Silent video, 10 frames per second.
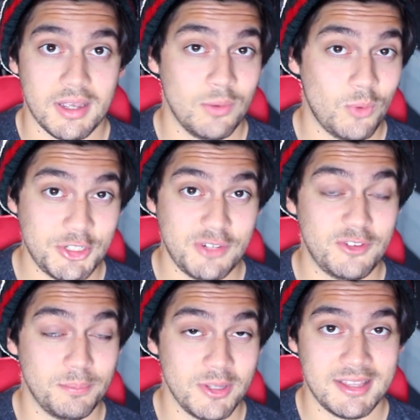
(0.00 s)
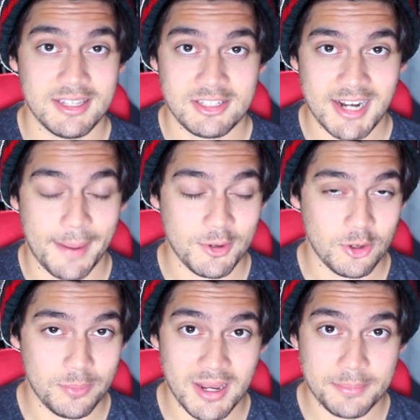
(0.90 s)
And once you've completed this chapter,
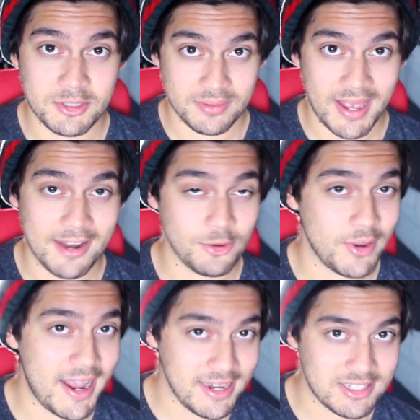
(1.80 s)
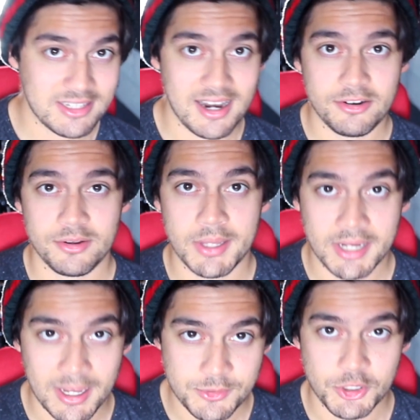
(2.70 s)
you'll be able to handle any scenario that
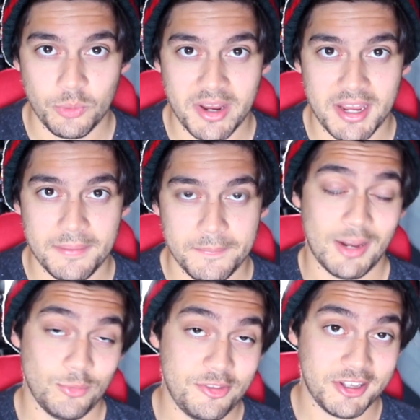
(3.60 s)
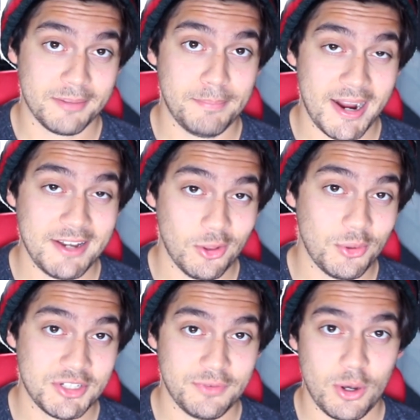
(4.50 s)
comes your way. And with the combined
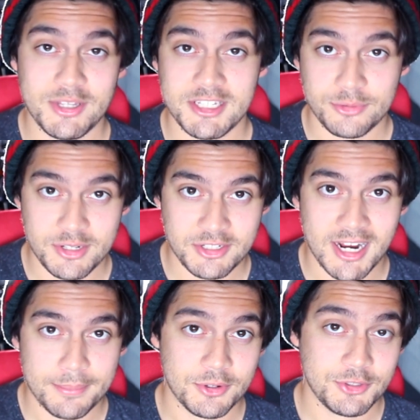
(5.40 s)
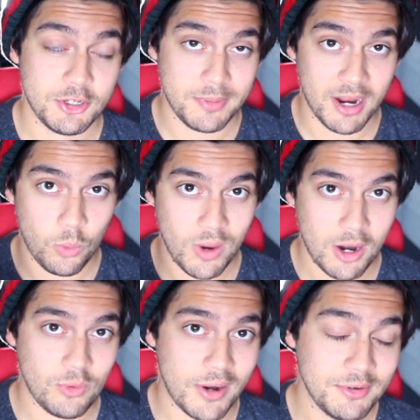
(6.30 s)
knowledge of all these 3 chapters, you'll be a
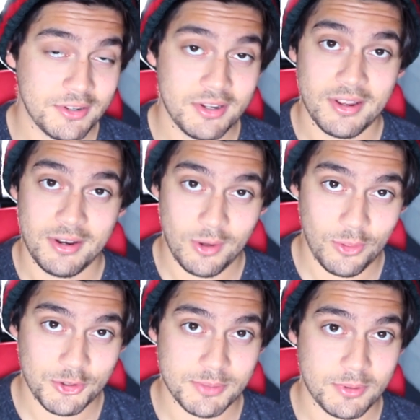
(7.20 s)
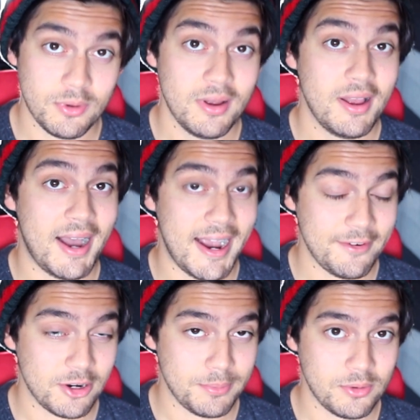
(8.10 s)
well-rounded, knowledgeable,
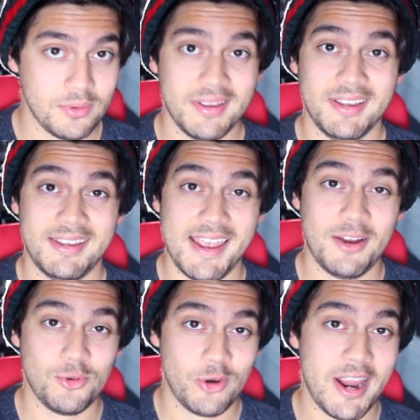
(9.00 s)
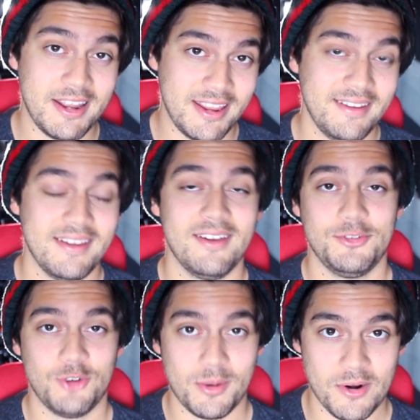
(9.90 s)
hireable, gig-ready
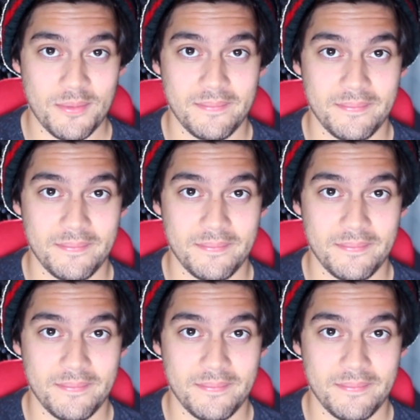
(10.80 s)
drummer.